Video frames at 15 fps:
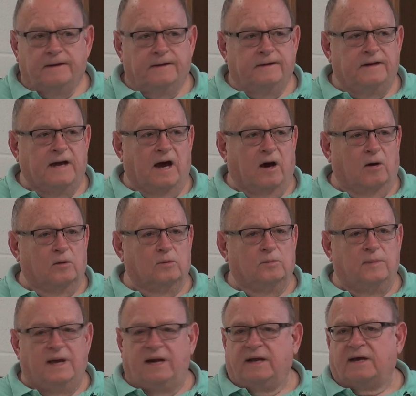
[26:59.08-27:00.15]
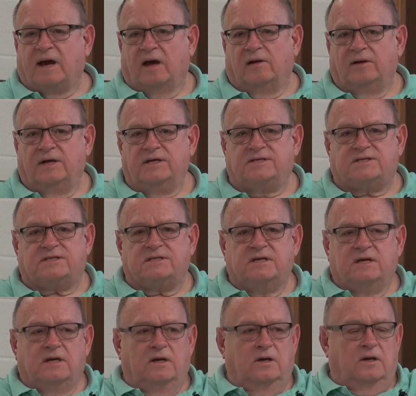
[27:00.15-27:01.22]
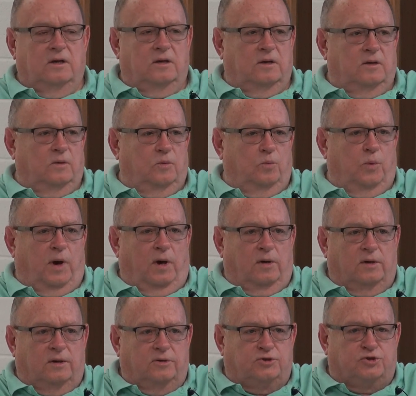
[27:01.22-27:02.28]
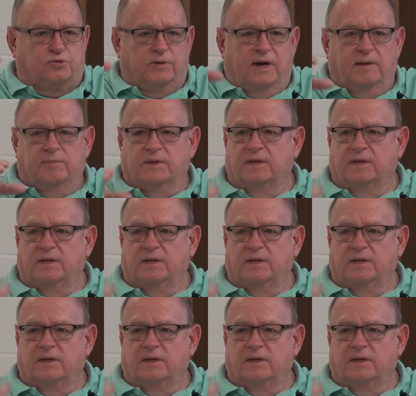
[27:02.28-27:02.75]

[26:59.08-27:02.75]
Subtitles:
Now, many colonies will trim the